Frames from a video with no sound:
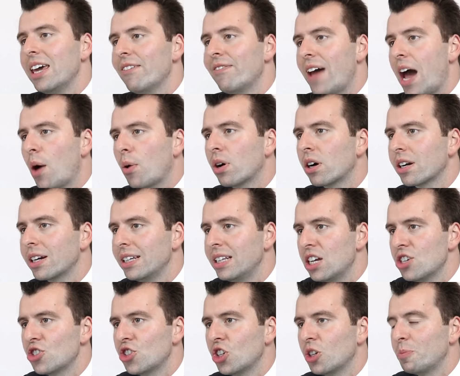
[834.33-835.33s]
If our
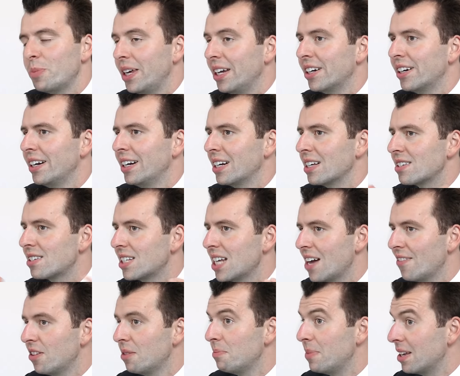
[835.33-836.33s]
conditional period is
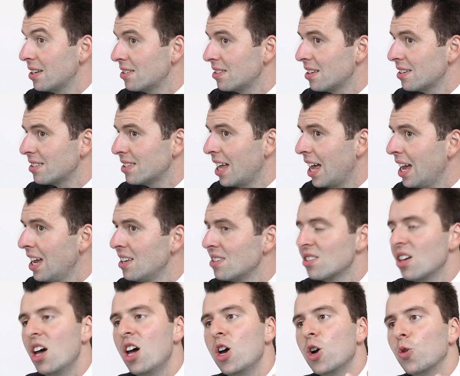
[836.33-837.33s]
7 business
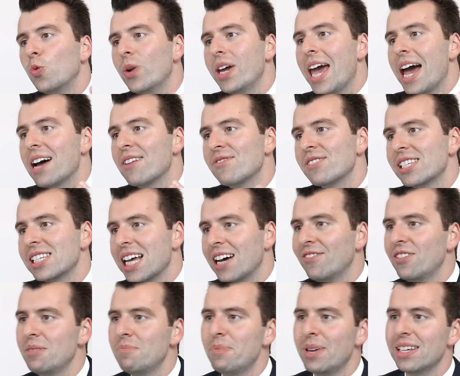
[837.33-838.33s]
days, we have
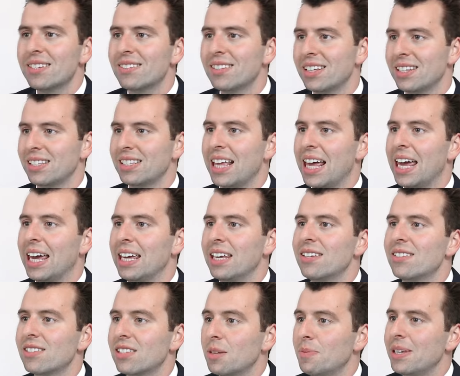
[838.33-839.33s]
7 business
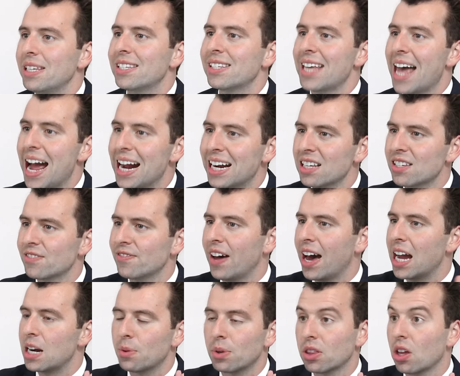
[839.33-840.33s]
days to be
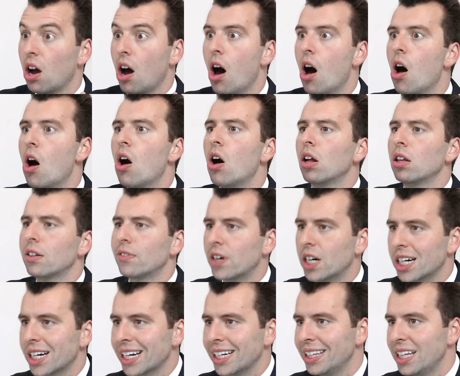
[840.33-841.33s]
satisfied with all of
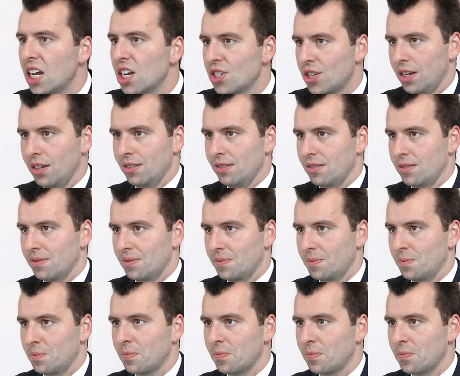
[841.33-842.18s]
our conditions.